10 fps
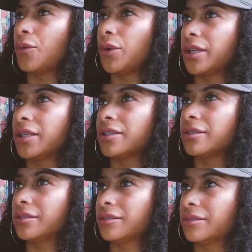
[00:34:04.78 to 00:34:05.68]

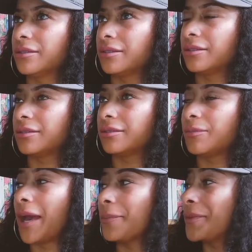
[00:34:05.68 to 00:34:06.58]
wanted
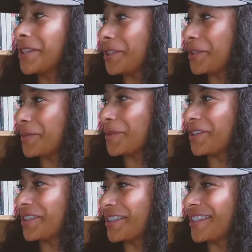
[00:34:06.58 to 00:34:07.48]
my business
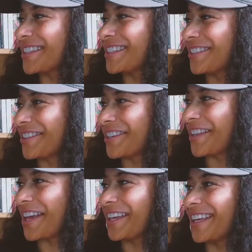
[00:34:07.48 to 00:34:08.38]
book to look
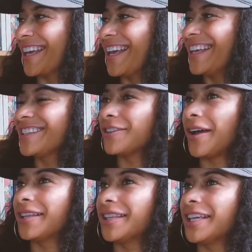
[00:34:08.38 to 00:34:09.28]
like. So
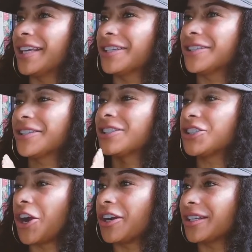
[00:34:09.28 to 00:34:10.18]
I think
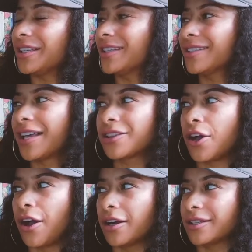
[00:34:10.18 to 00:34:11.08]
starting is like the
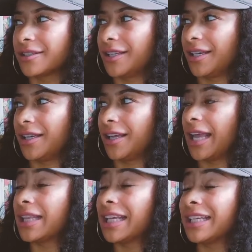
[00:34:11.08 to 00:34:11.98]
hardest thing,
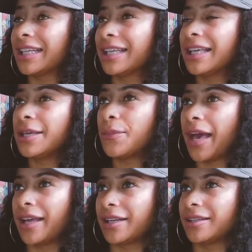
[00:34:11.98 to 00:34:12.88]
and then keep
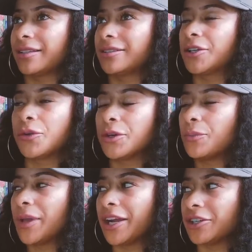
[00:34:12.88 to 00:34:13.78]
at it. Don't
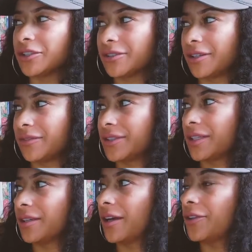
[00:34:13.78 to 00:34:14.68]
compare yourself
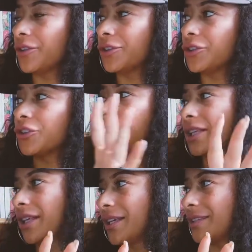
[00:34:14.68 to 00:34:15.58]
to other
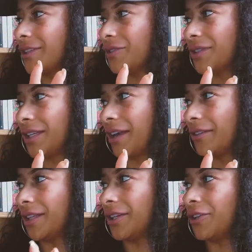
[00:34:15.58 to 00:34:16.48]
great things that you see
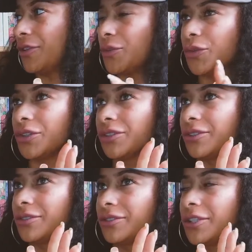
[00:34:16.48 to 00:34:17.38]
out there, or,
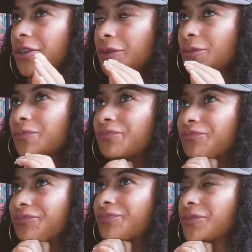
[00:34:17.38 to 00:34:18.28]

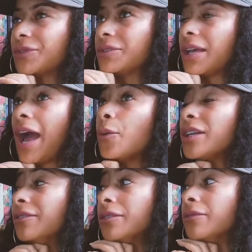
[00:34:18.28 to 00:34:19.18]
I
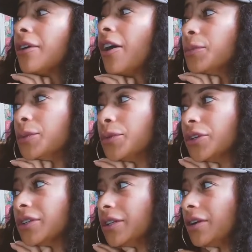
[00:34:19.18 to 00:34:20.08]
wouldn't even involve people
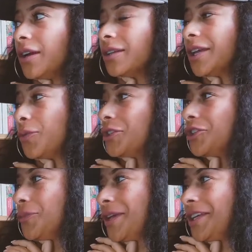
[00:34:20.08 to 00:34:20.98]
earlier on. Like, what's
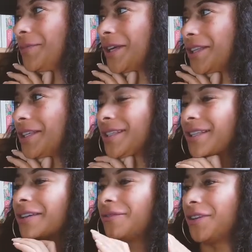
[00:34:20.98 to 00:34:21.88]
your opinion about this?
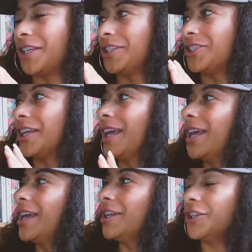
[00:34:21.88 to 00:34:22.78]
Like, finish,
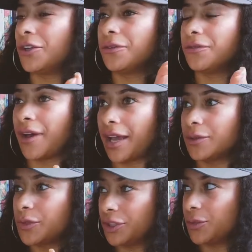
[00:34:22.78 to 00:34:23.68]

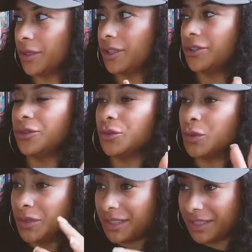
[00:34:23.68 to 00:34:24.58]
find what you want to
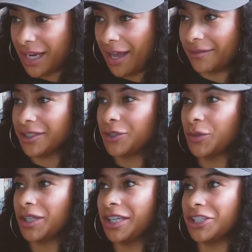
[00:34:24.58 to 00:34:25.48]
do, dive into
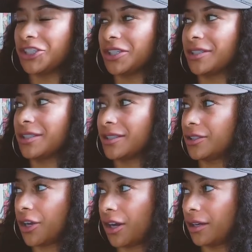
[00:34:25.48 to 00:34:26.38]
it, and just
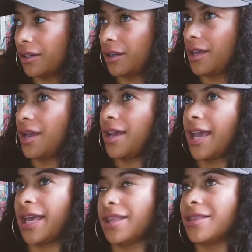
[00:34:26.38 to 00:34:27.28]
start,
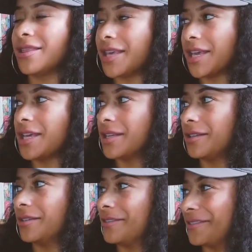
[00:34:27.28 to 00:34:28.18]
and
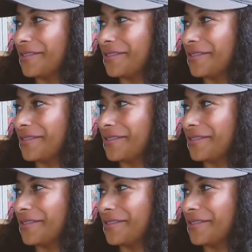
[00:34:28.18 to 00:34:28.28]
then